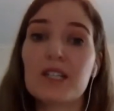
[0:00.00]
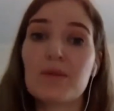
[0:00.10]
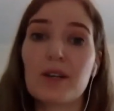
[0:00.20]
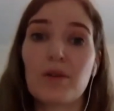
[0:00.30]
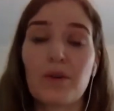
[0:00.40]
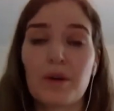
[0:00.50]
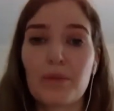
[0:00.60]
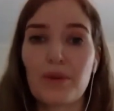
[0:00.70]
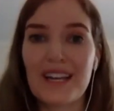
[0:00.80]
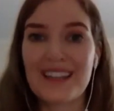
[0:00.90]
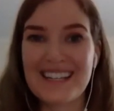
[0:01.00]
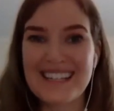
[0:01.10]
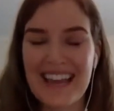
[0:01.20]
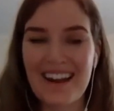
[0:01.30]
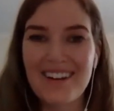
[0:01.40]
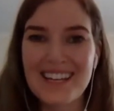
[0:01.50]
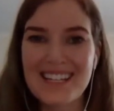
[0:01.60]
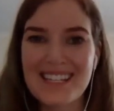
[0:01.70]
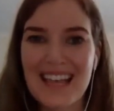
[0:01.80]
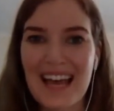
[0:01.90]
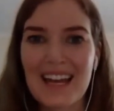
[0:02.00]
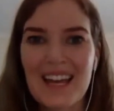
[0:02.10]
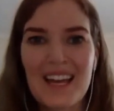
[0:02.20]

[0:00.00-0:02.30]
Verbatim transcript: to incorporate these areas that